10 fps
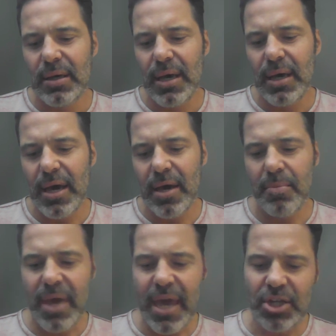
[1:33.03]

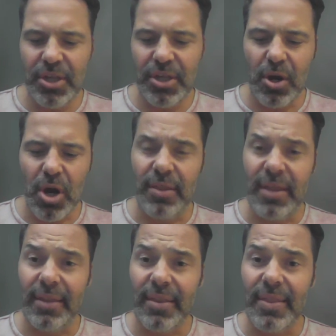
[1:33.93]
actually
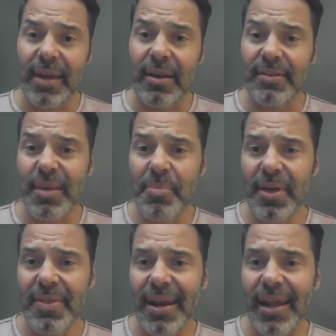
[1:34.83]
that
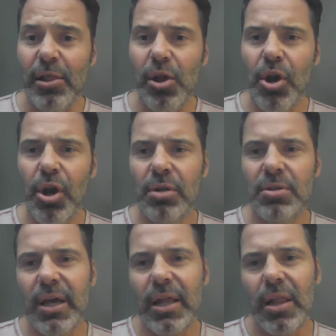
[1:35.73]
something that I
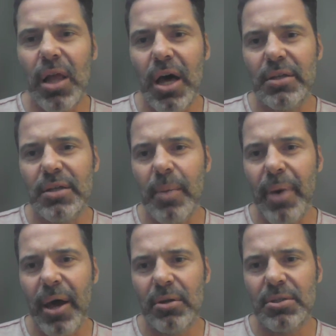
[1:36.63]
learned a lot
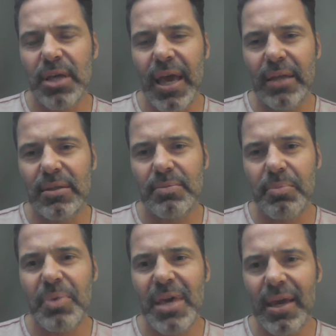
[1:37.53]
about it
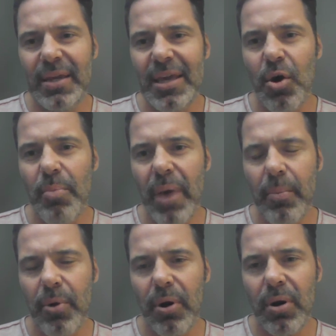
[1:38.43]
being an EO
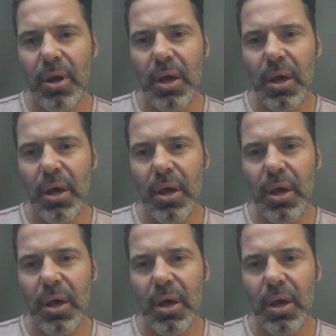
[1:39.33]
member,